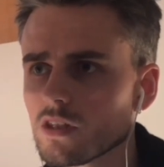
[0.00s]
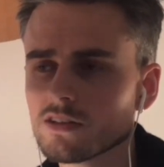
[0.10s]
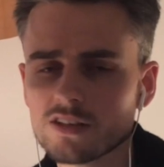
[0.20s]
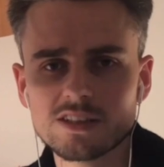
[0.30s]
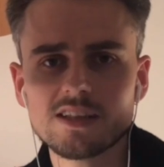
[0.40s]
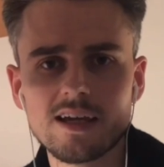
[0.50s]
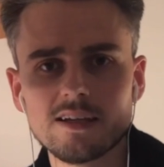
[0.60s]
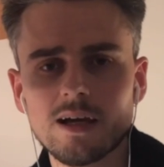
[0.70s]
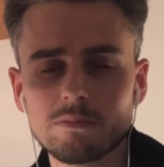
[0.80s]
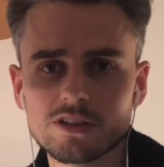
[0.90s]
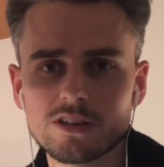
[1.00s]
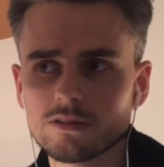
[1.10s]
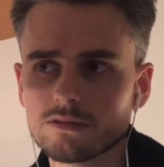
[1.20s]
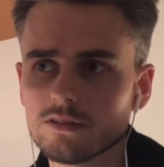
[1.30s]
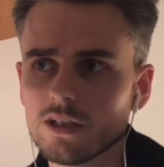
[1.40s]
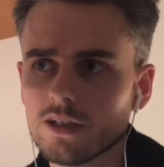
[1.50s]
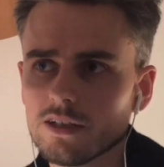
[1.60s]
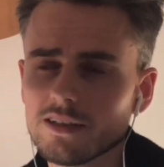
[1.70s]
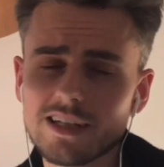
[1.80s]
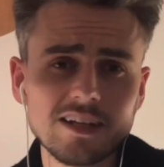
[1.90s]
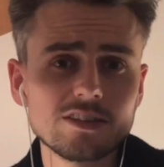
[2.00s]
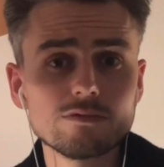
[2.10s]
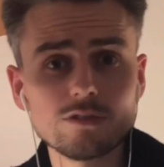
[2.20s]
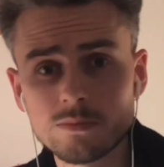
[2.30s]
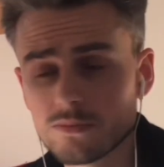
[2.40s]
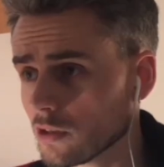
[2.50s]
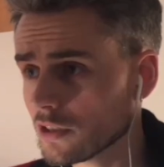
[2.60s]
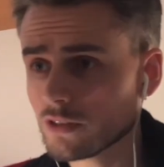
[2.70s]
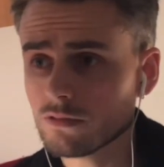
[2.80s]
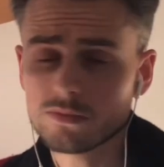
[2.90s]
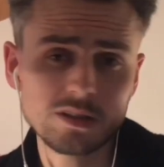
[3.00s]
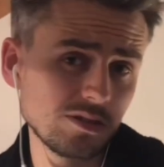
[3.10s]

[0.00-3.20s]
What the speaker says: to this day I'm still getting into rooms, audition rooms.